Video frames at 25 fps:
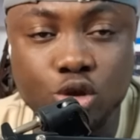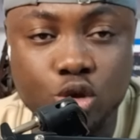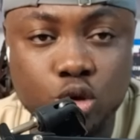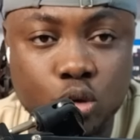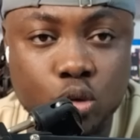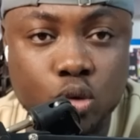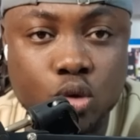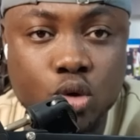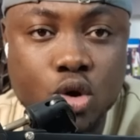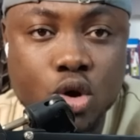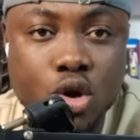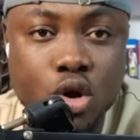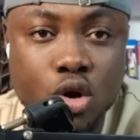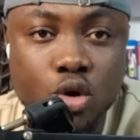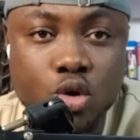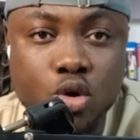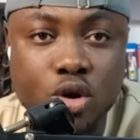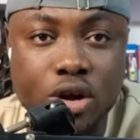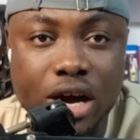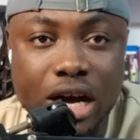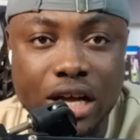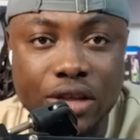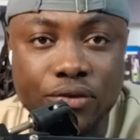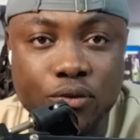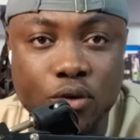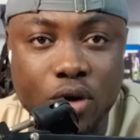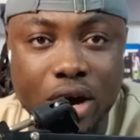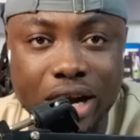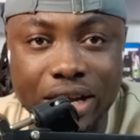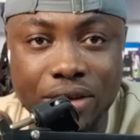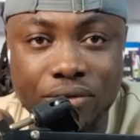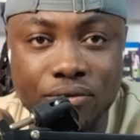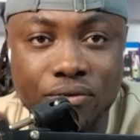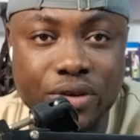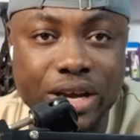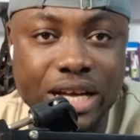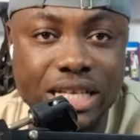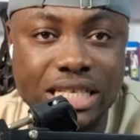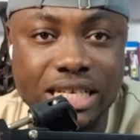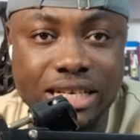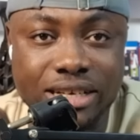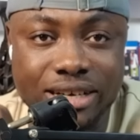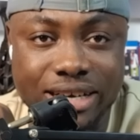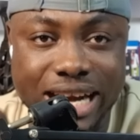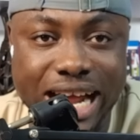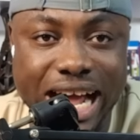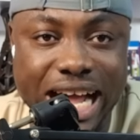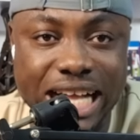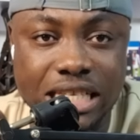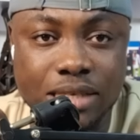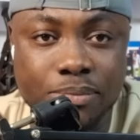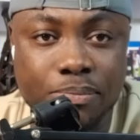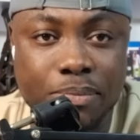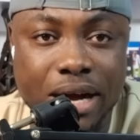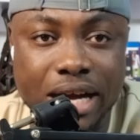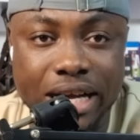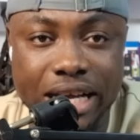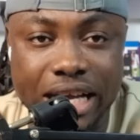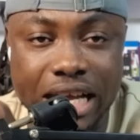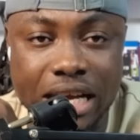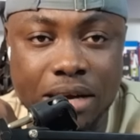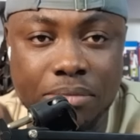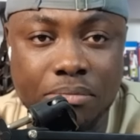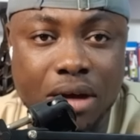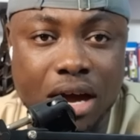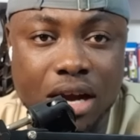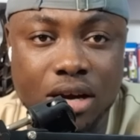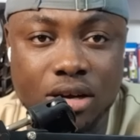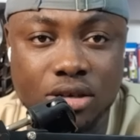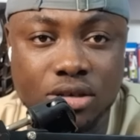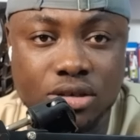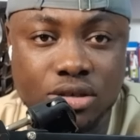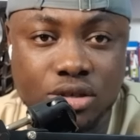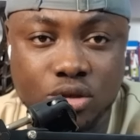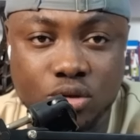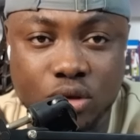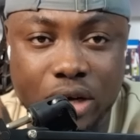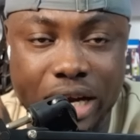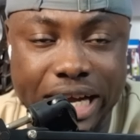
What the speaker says: Two, look out for an inverted right back in Malo Gusto.